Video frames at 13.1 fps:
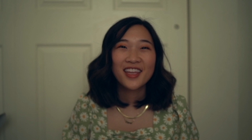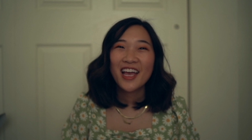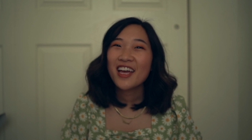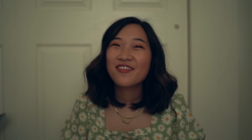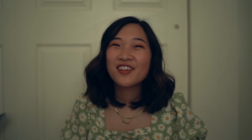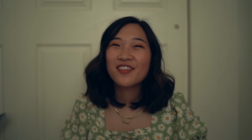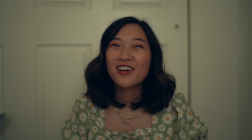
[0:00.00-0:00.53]

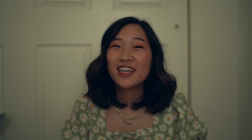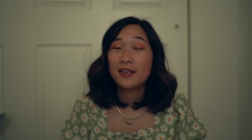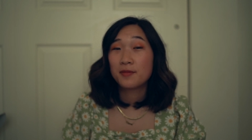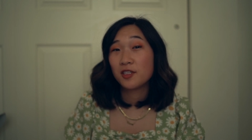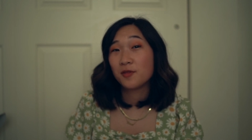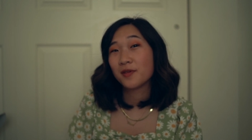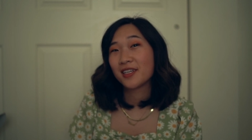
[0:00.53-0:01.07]
Hey everyone,
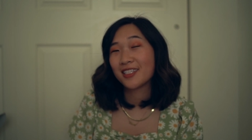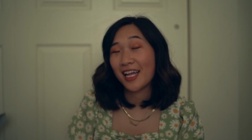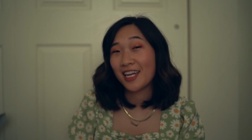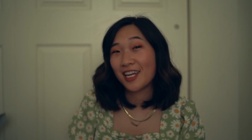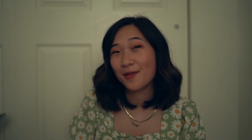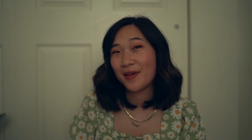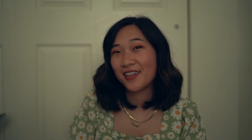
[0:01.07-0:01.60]
I'm super
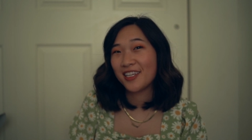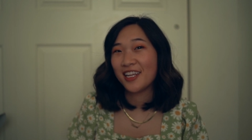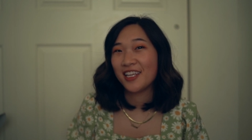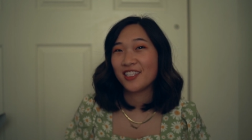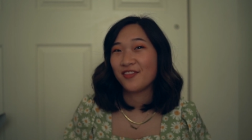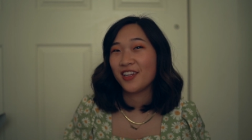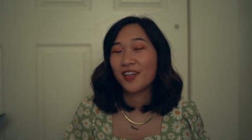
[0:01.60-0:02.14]
excited about
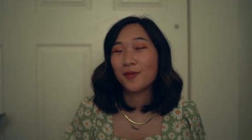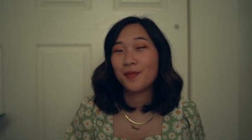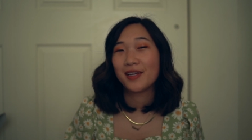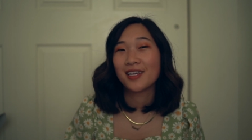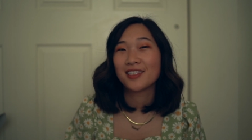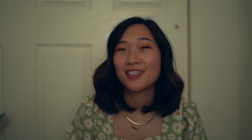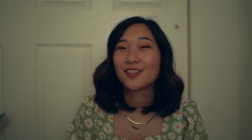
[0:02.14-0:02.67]
today's video
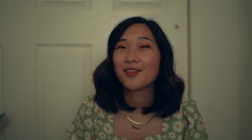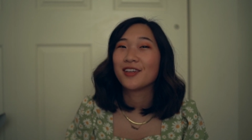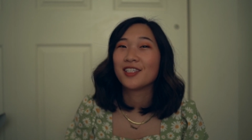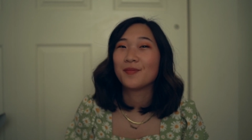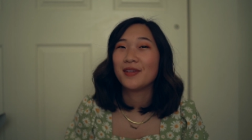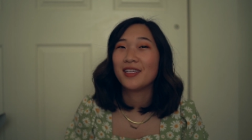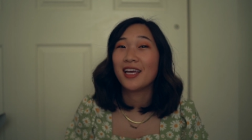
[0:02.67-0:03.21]
because it's
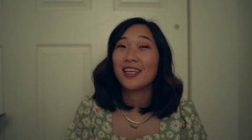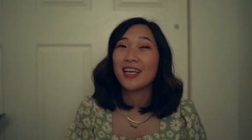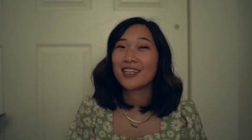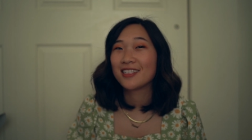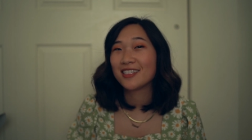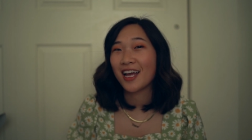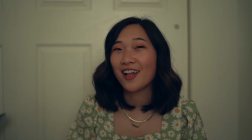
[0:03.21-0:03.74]
going to be a
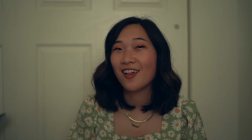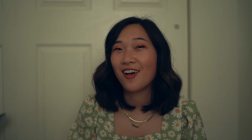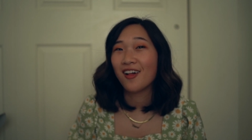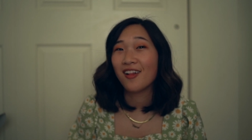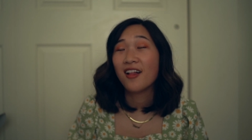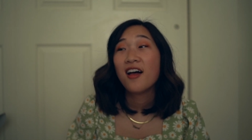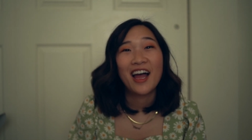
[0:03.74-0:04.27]
Yesstyle
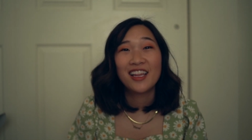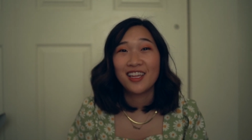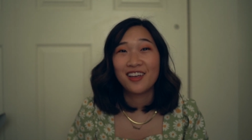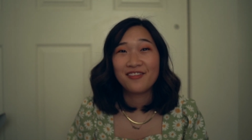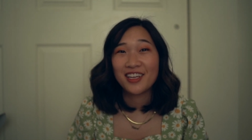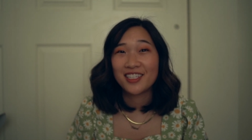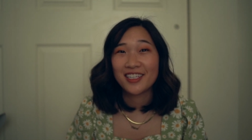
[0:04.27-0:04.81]
haul. I
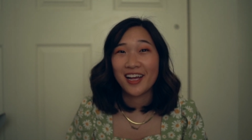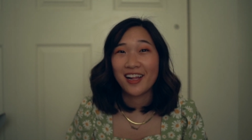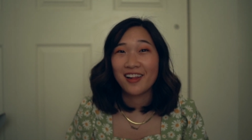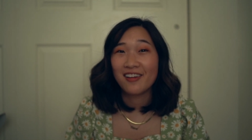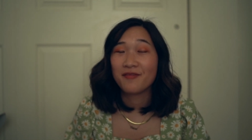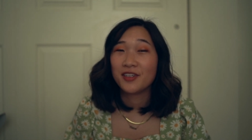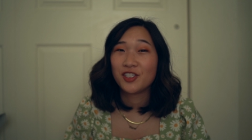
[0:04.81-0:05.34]
love Yesstyle,
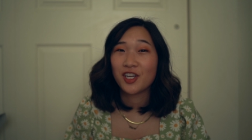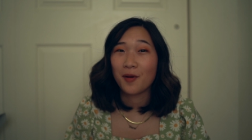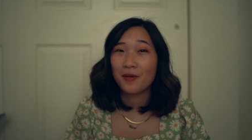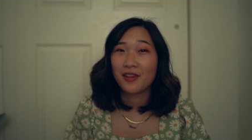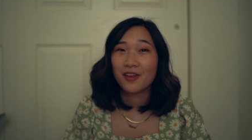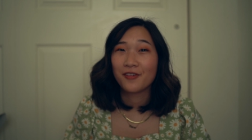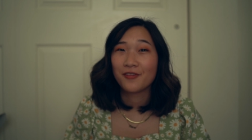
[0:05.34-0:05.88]
I've been
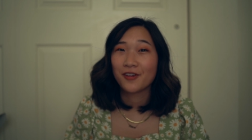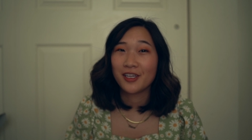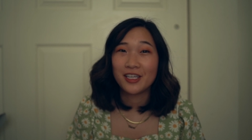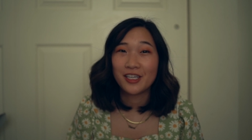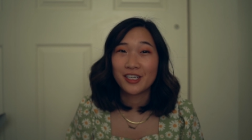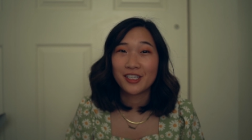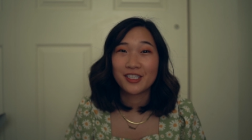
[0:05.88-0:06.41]
shopping there for
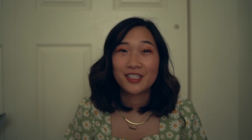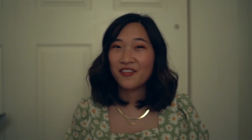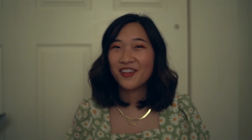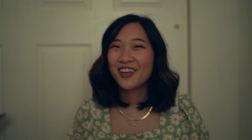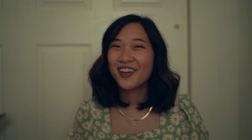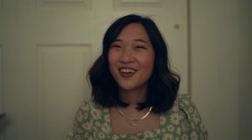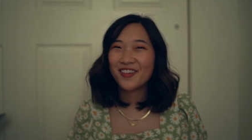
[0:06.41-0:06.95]
years. If
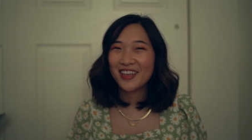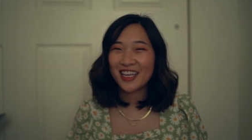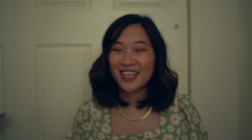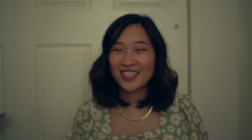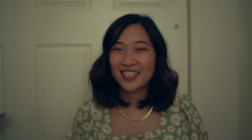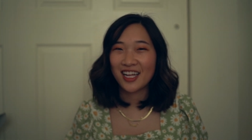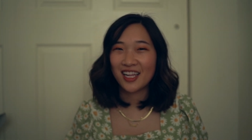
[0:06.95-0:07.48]
you don't know what
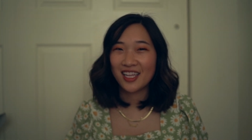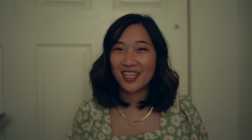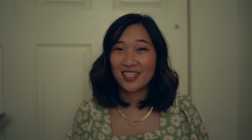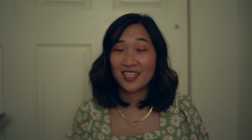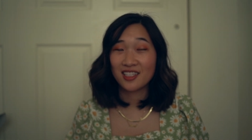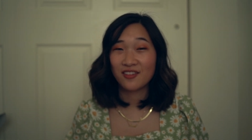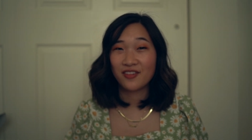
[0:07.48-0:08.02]
Yesstyle
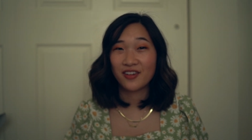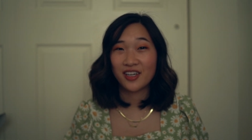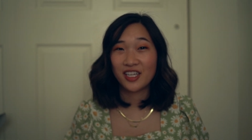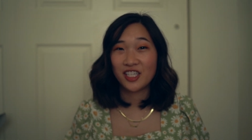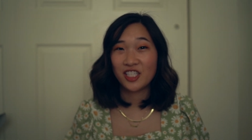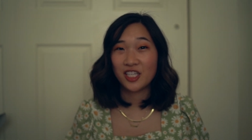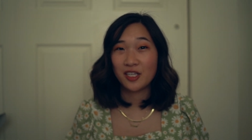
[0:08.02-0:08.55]
is, it's a
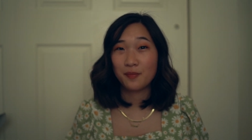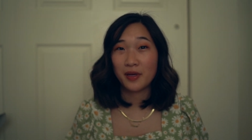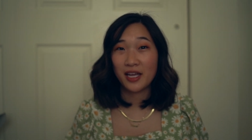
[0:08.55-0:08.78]
very cheap